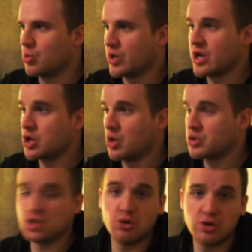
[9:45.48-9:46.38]
what I
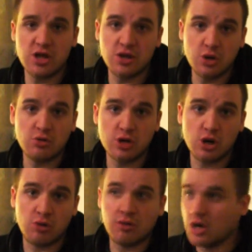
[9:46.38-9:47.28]
know and don't and don't
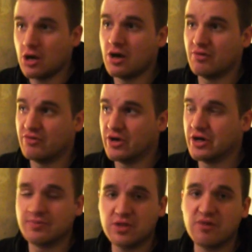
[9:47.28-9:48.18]
know of
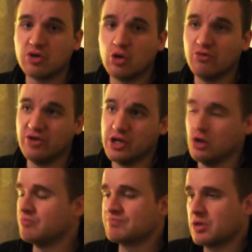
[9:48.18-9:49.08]
uh, of the whole
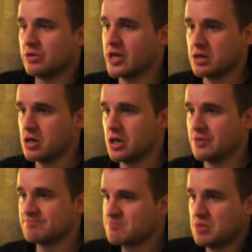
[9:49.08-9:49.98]
video. Like
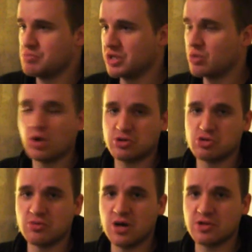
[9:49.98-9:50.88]
uh, Billy
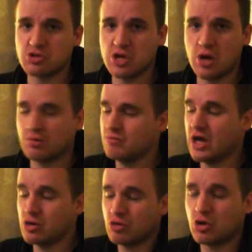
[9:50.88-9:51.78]
watching your mom in the shower,
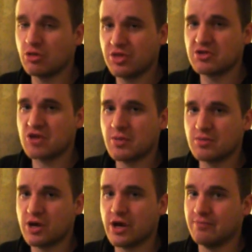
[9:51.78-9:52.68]
I knew the whole thing top
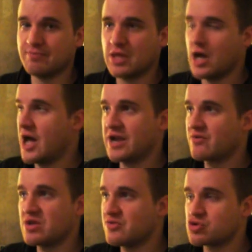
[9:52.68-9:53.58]
to bottom. I
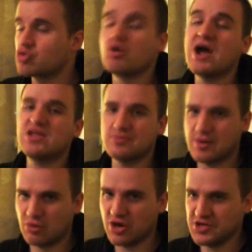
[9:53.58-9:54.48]
never even tried to
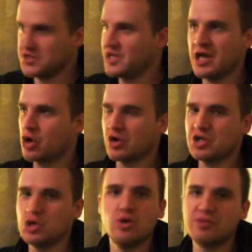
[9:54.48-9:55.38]
memorize it, and I
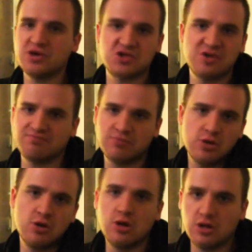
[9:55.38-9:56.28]
already knew it because I
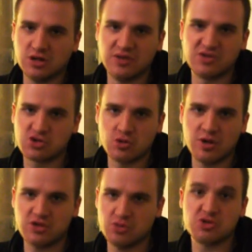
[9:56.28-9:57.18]
loved it so
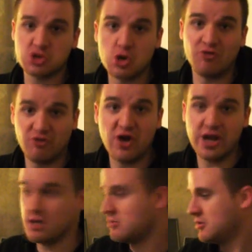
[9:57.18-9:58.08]
much. It was so funny.